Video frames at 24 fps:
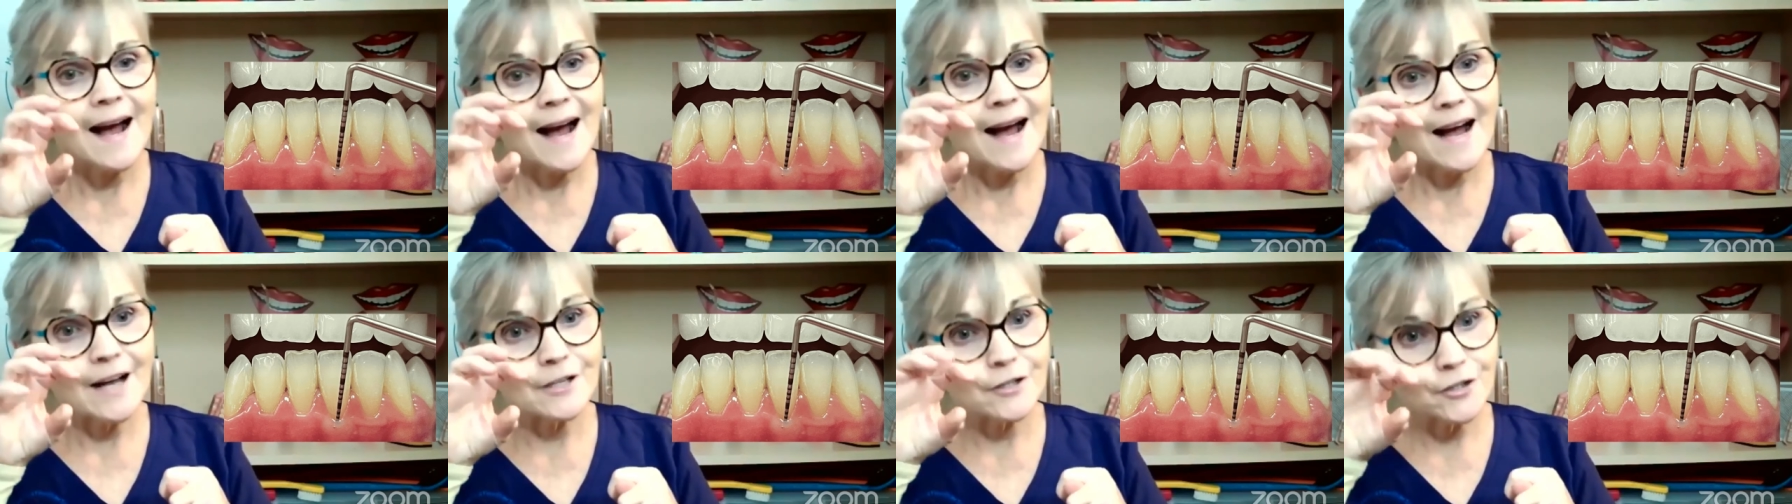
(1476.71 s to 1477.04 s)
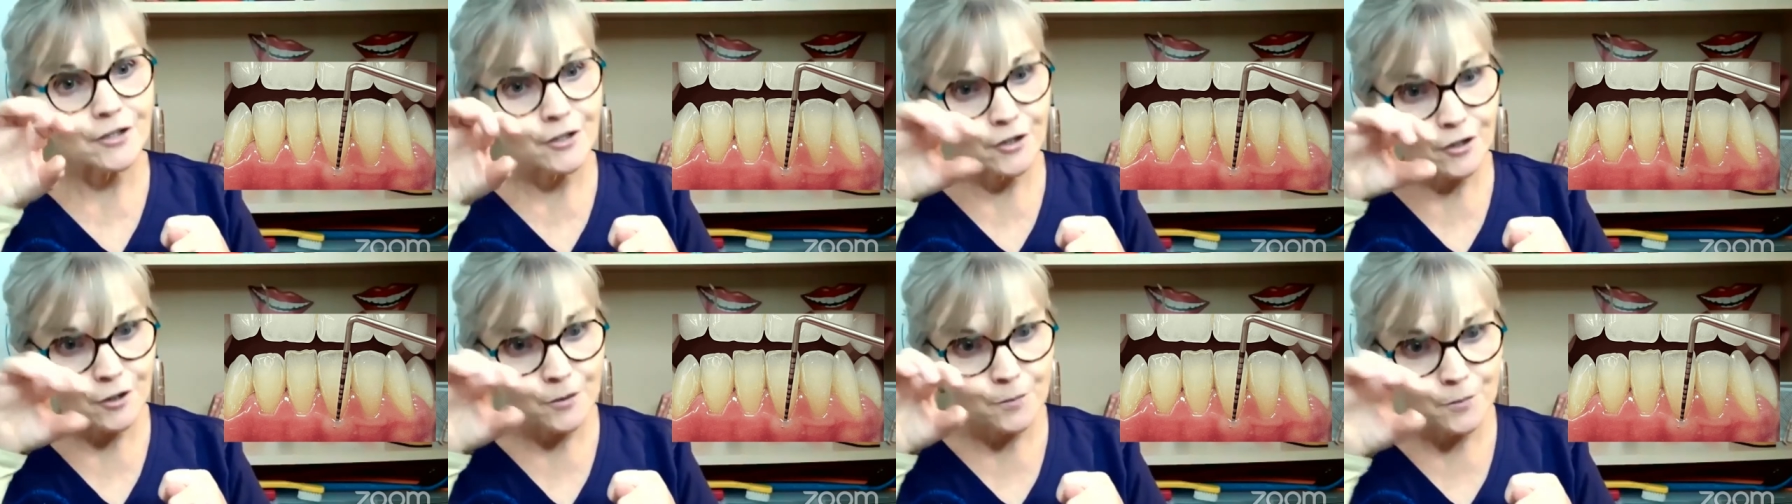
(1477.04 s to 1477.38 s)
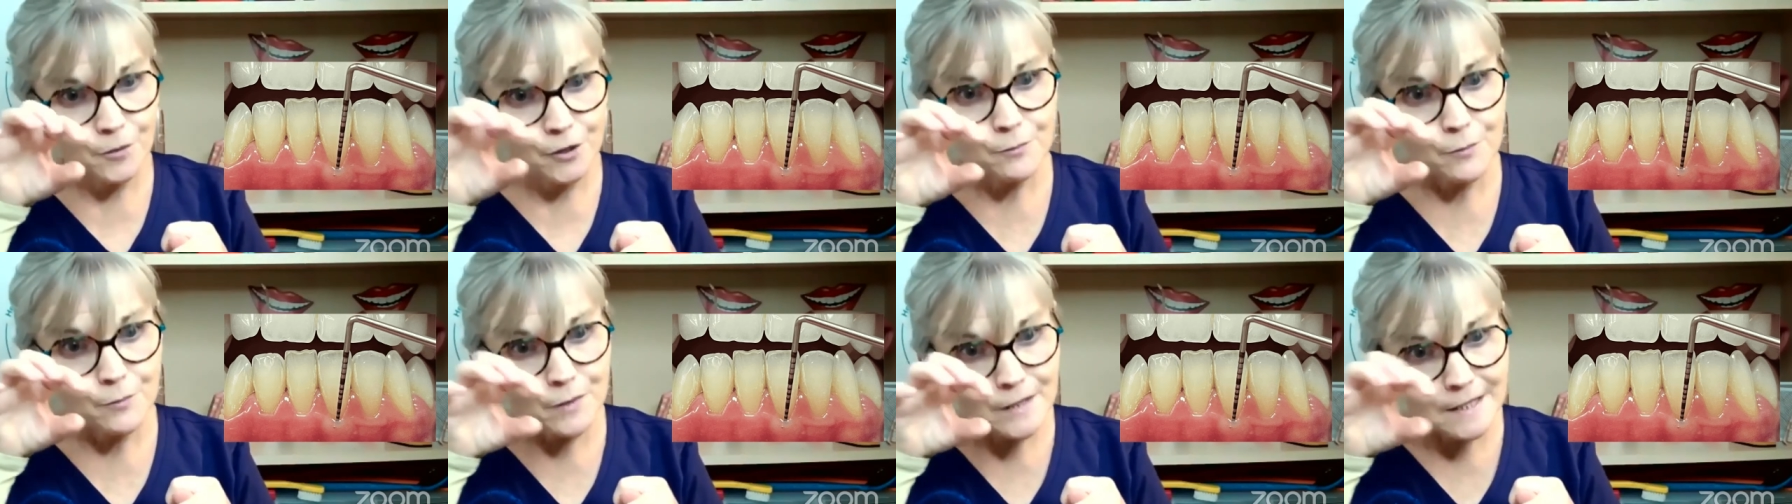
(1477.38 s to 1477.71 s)
And your
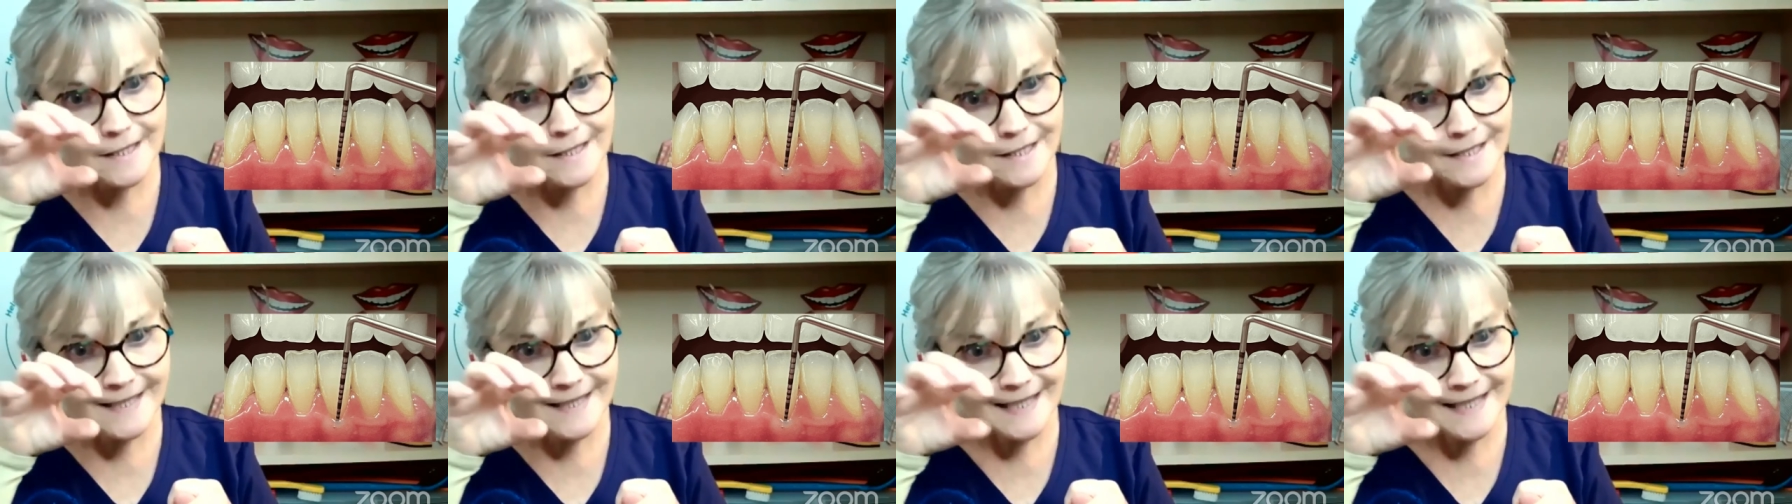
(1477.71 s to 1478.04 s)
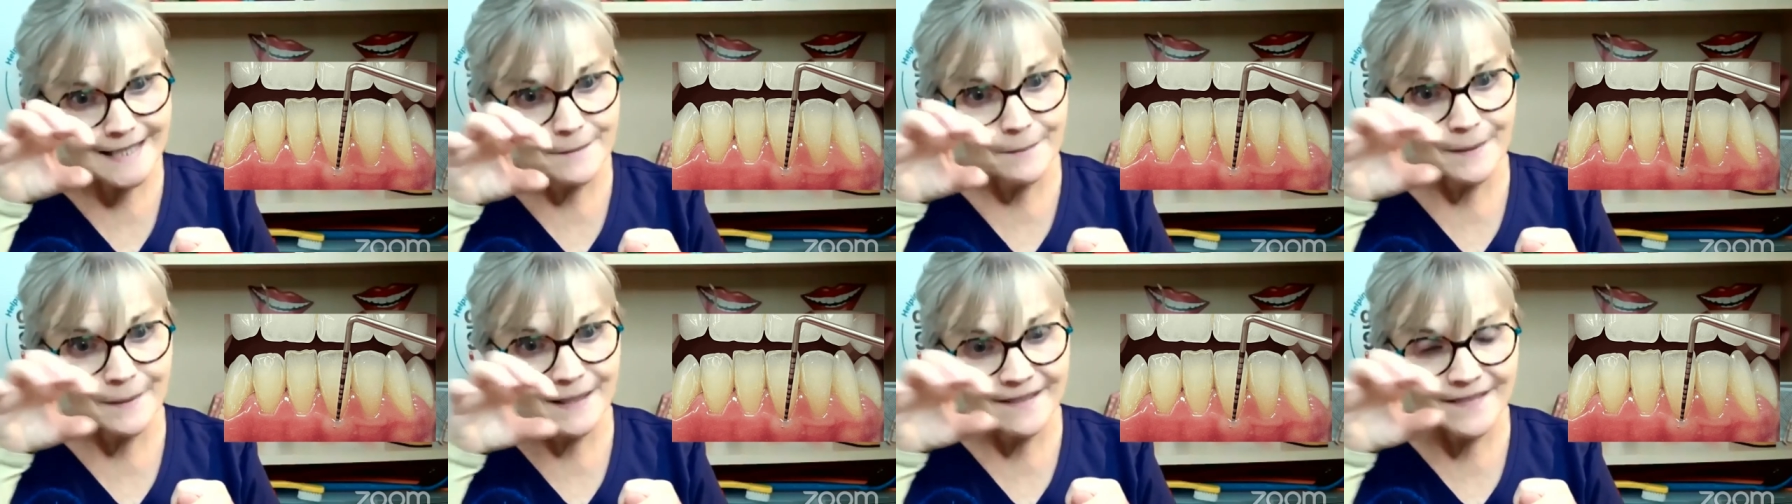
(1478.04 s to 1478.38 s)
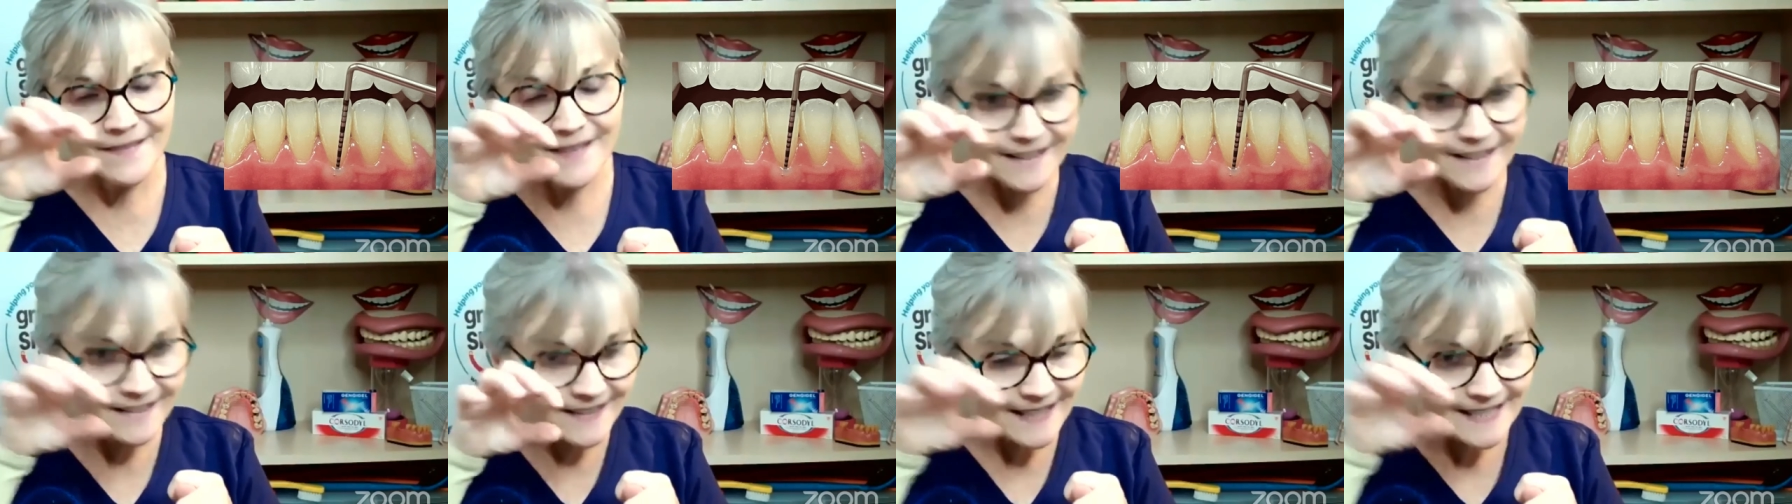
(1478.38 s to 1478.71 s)
toothbrush bristles need to be in
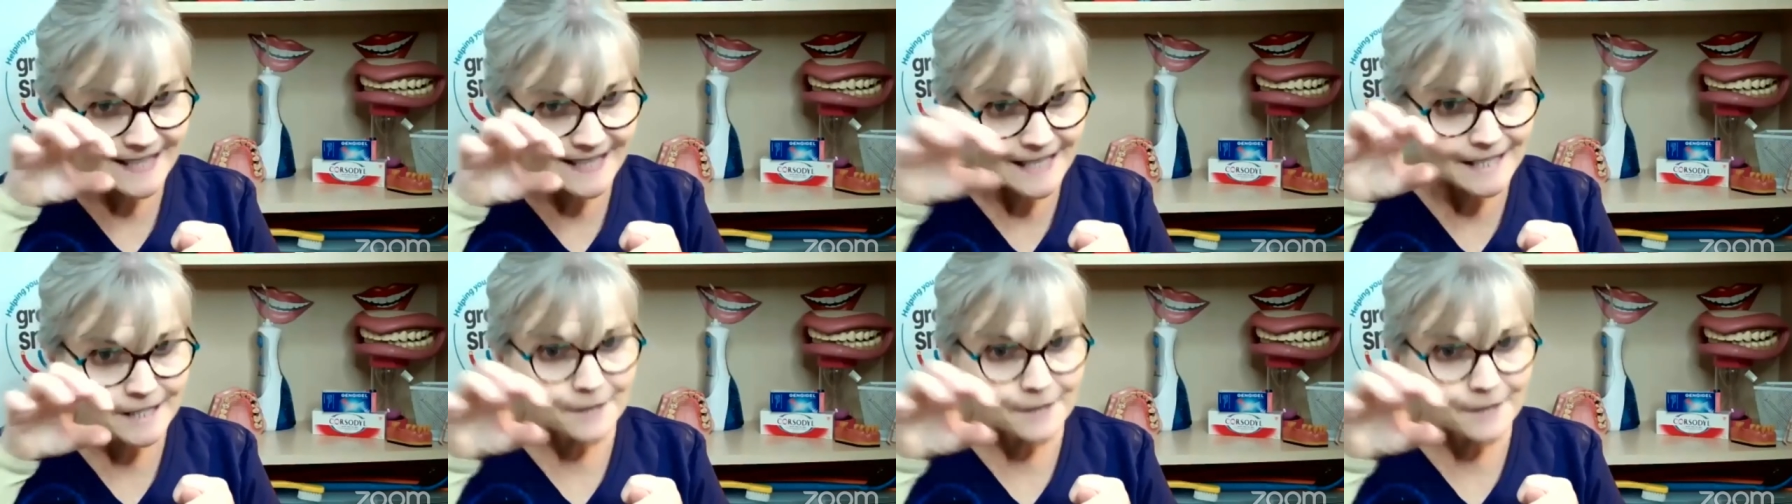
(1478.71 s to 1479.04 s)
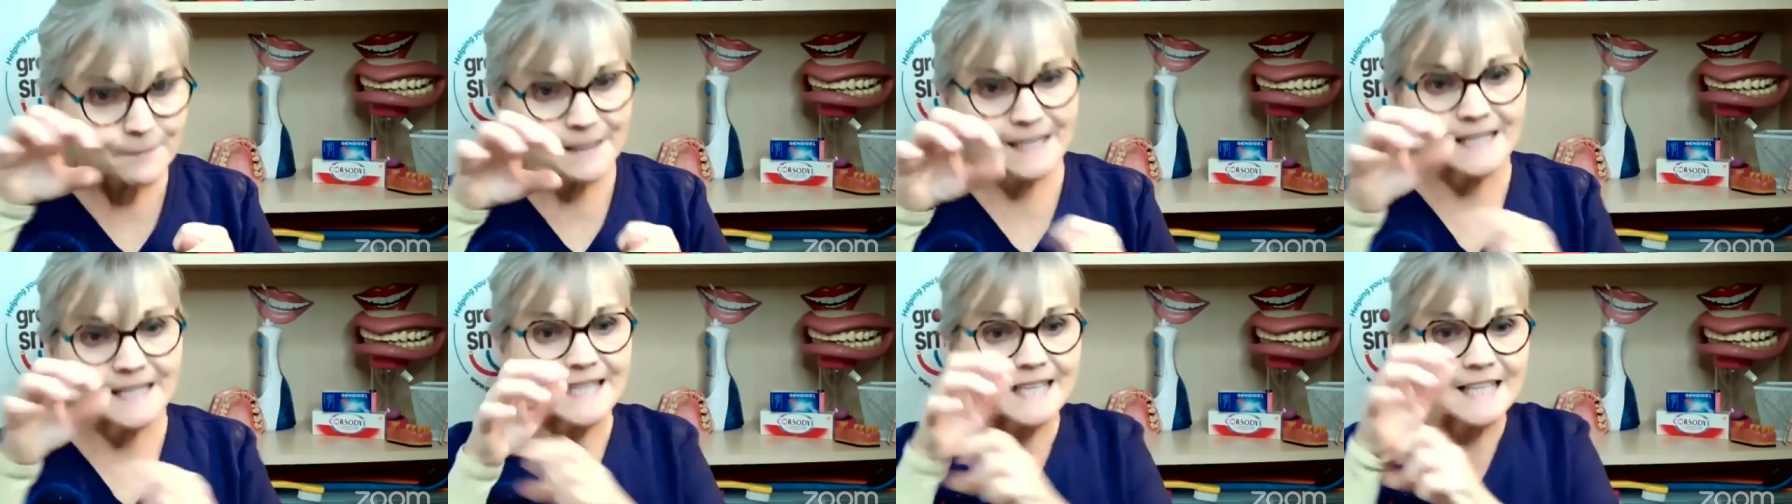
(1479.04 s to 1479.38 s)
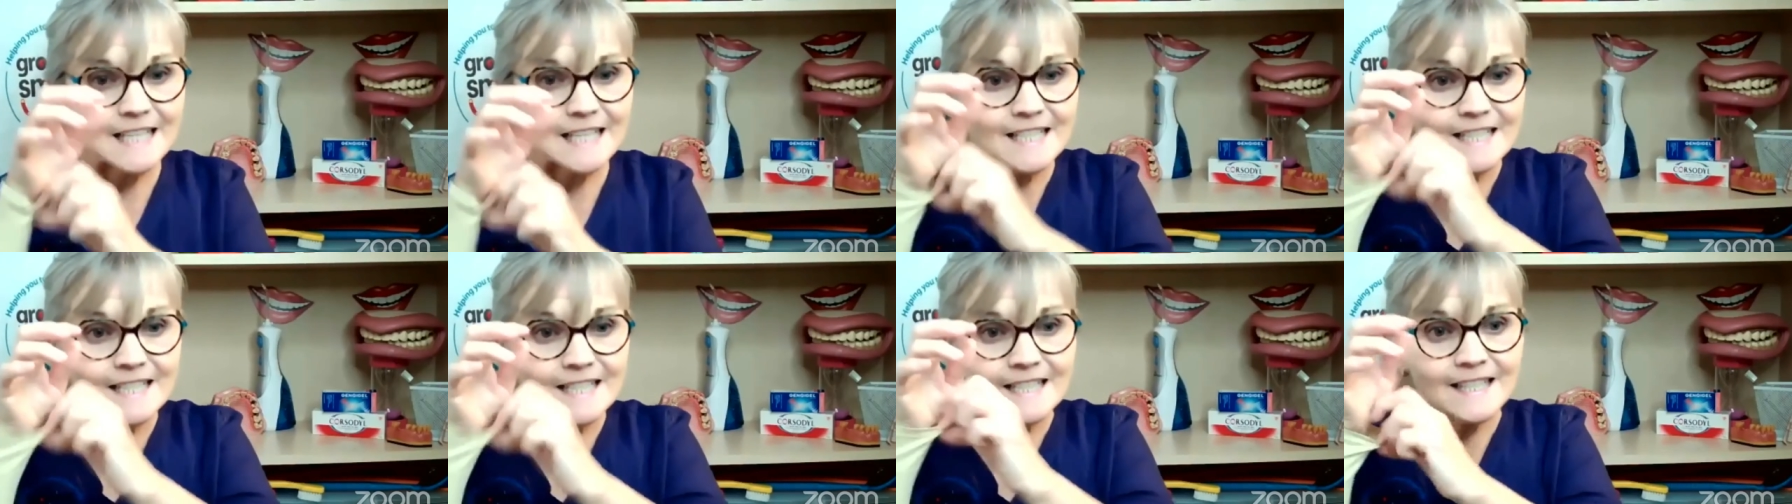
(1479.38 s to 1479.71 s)
there and they need to be
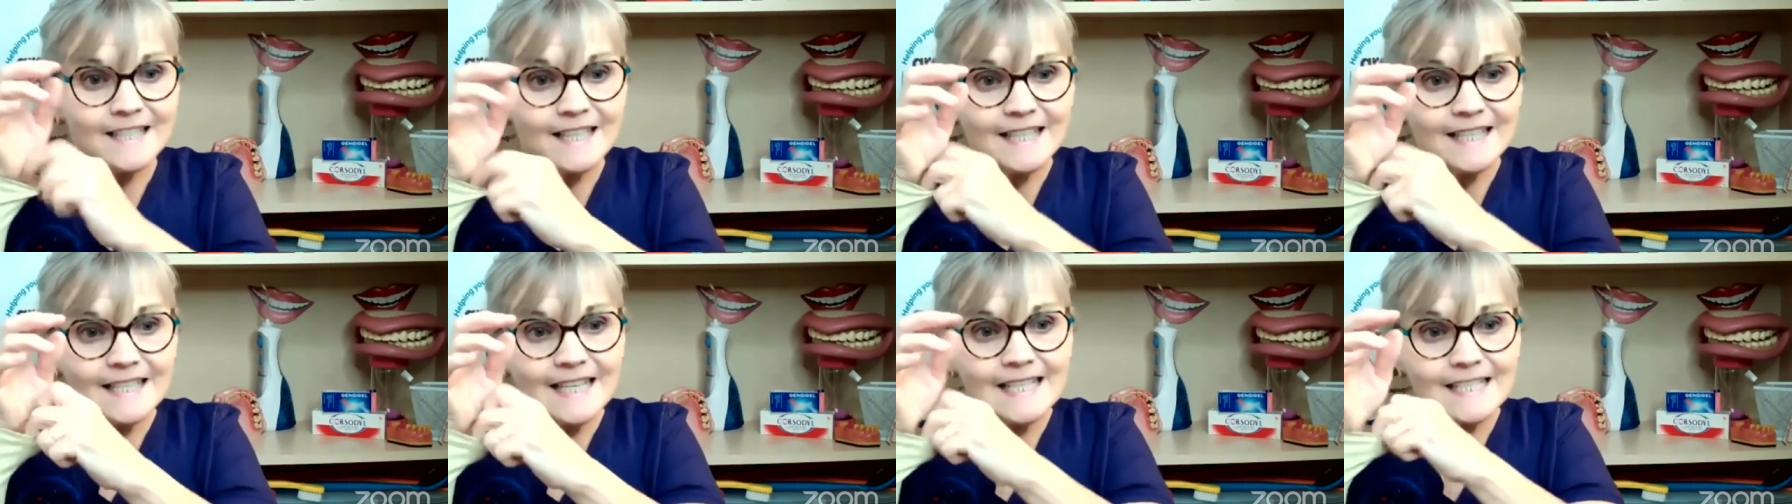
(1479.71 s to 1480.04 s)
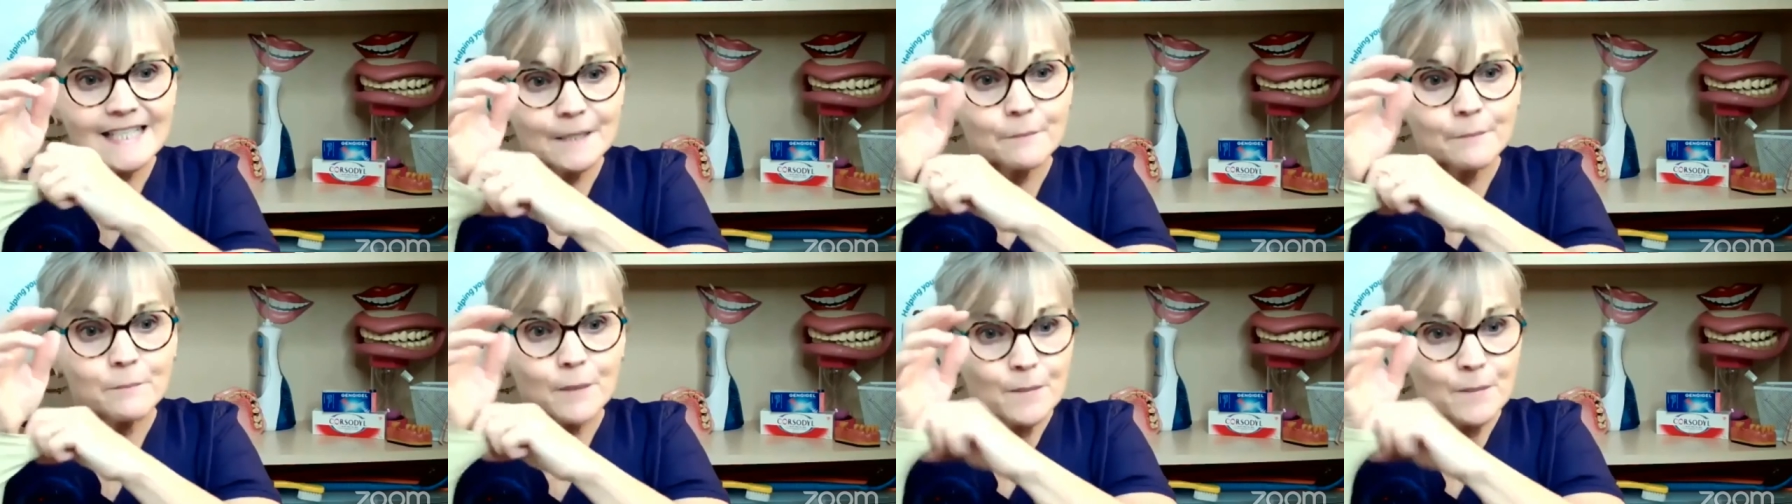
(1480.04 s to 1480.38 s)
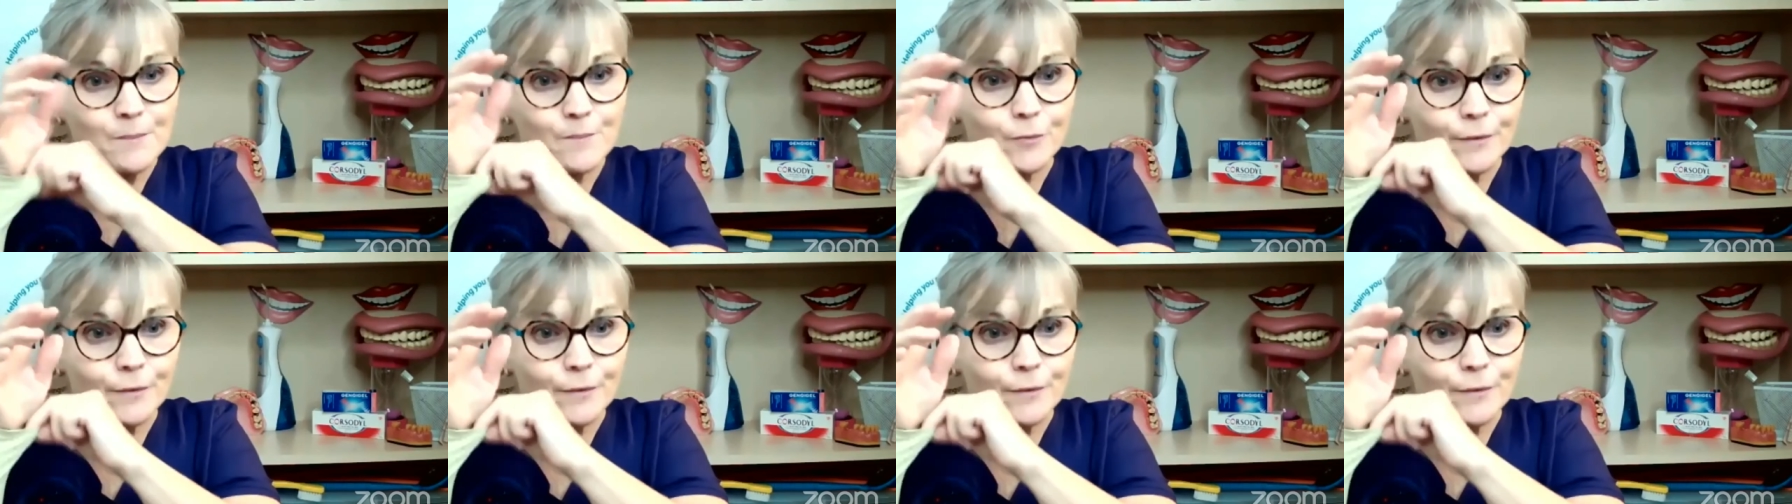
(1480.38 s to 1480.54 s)
engaging and they need to be